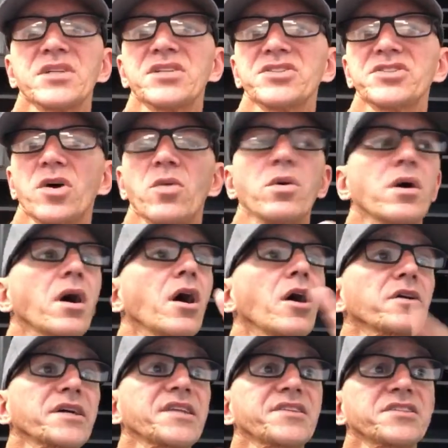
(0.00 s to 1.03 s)
So
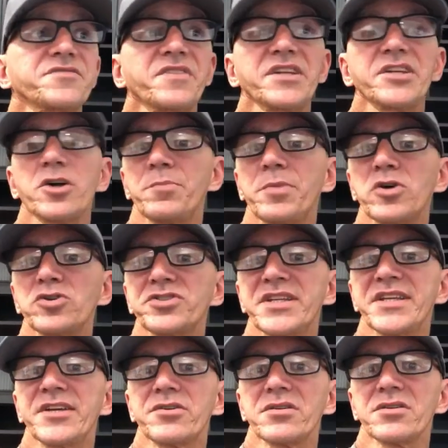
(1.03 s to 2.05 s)
I'll get this video
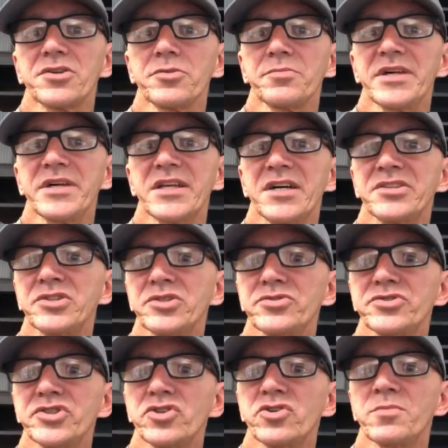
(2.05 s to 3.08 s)
posted here in a little bit on
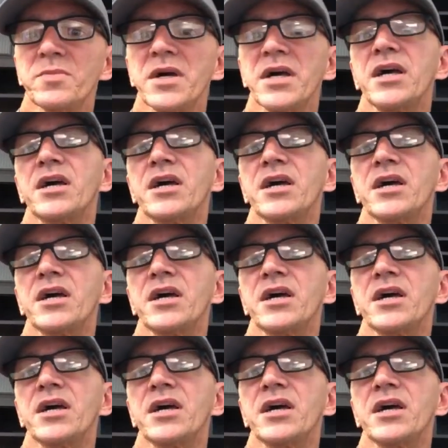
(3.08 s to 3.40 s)
YouTube.